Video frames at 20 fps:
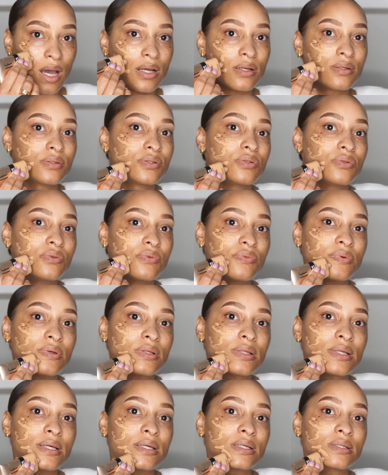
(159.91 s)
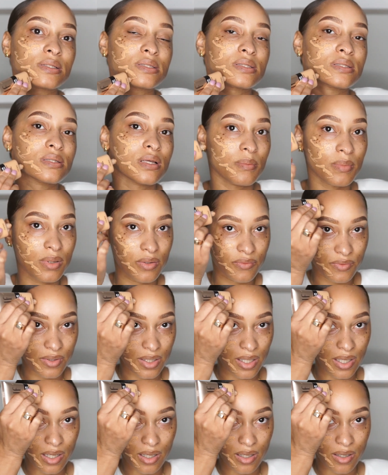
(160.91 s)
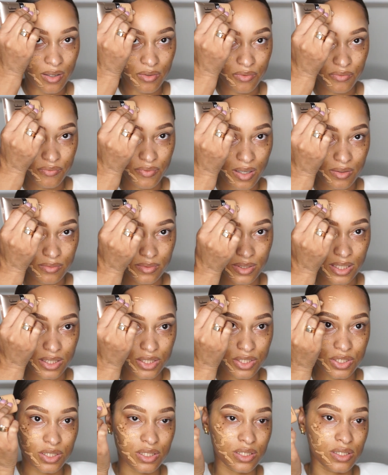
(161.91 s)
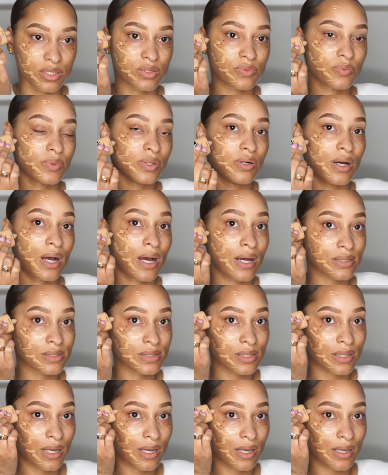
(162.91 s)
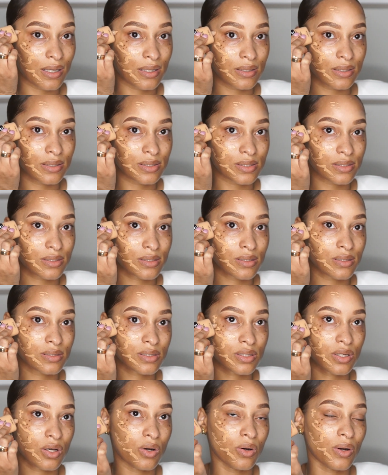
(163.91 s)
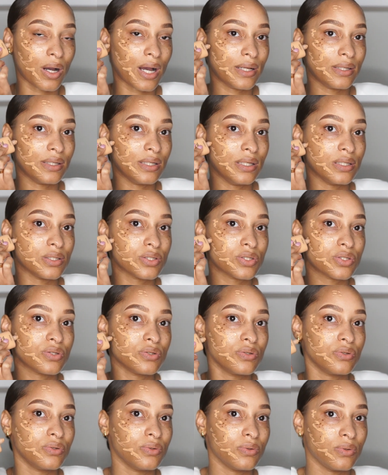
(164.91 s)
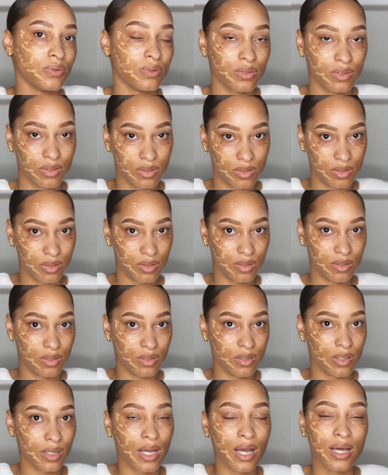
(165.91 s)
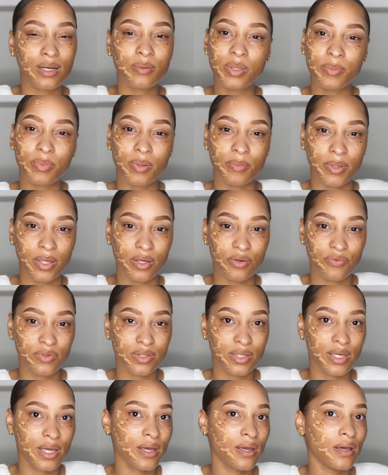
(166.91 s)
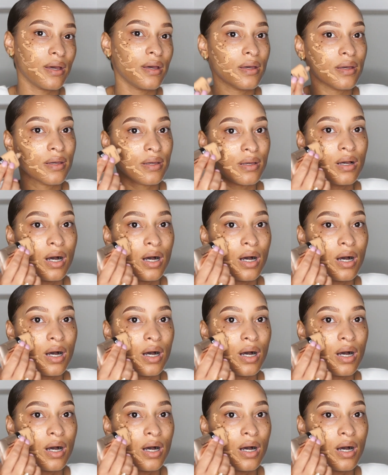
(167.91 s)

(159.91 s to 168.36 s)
I do feel like some of their foundations will oxidize, so I need to kind of be prepared for that.